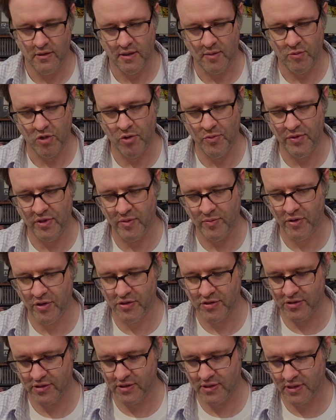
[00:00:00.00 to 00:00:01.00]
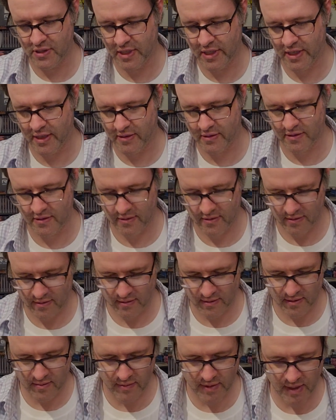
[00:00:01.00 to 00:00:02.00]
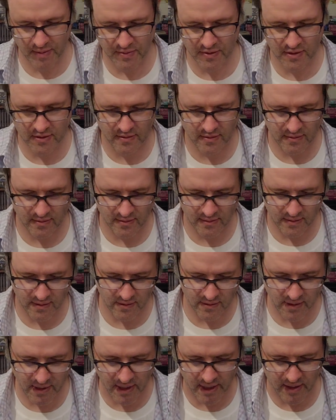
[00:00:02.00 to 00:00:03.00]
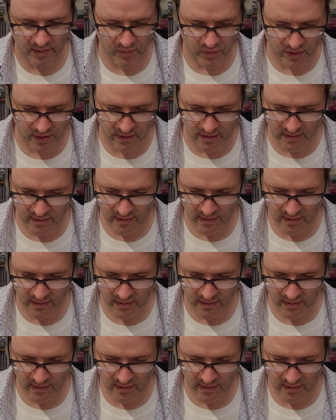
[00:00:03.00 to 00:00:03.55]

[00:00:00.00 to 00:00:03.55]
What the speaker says: I'm hoping the poster's intact. Sometimes they're not, but